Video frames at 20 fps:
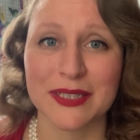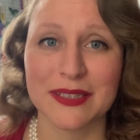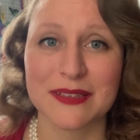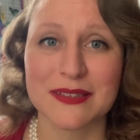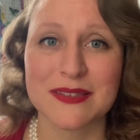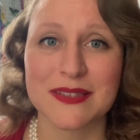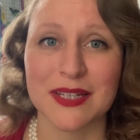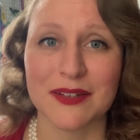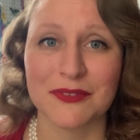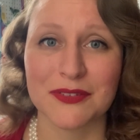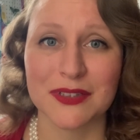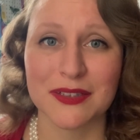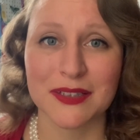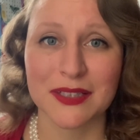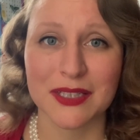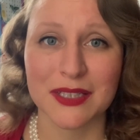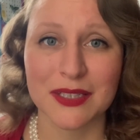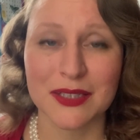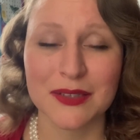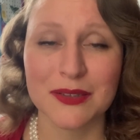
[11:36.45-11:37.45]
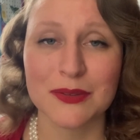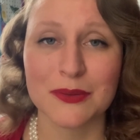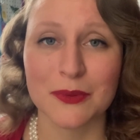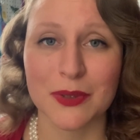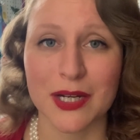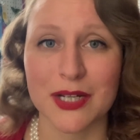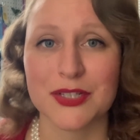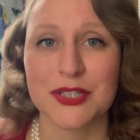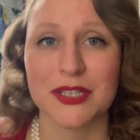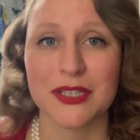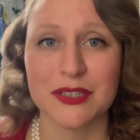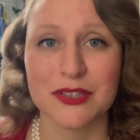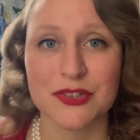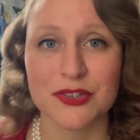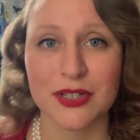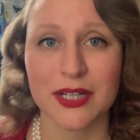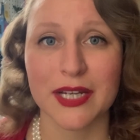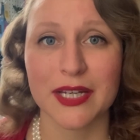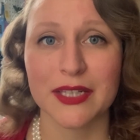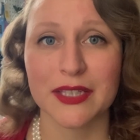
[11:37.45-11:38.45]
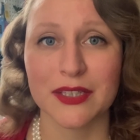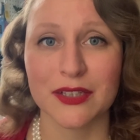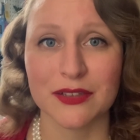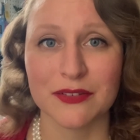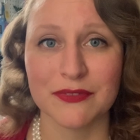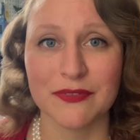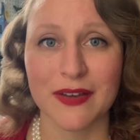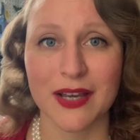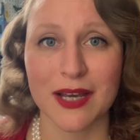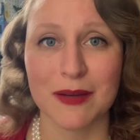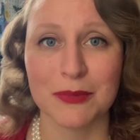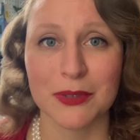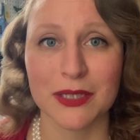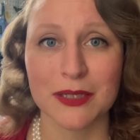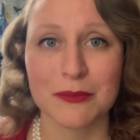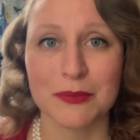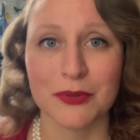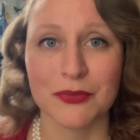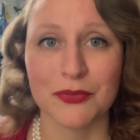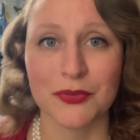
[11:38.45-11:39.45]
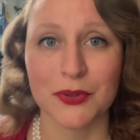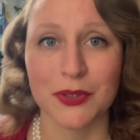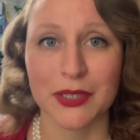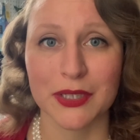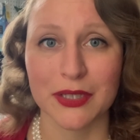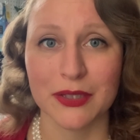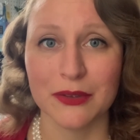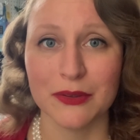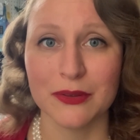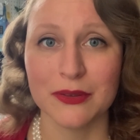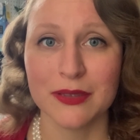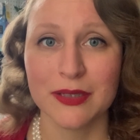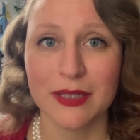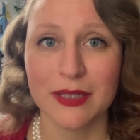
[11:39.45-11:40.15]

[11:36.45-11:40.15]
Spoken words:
is definitely washing and drying your fabric before you